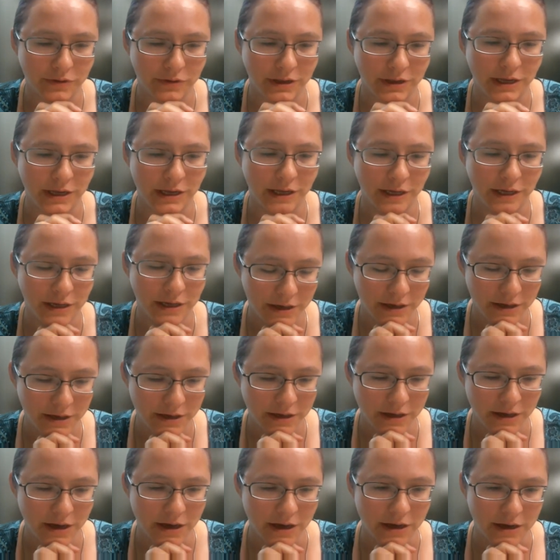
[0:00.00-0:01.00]
the
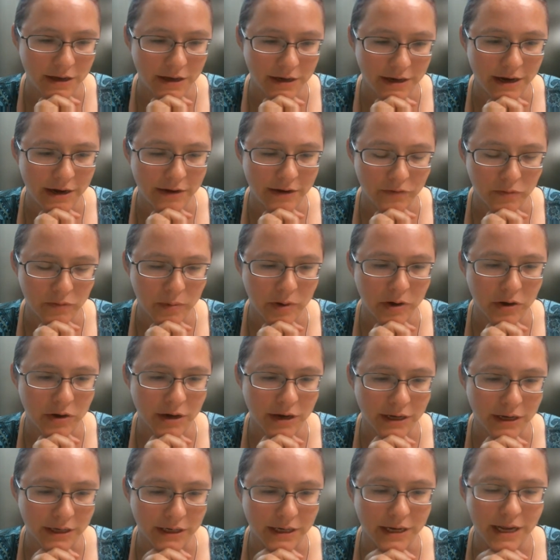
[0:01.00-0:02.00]
Native
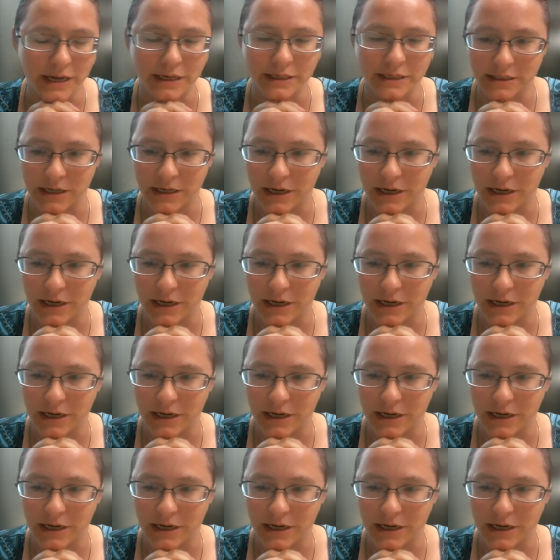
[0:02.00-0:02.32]
American case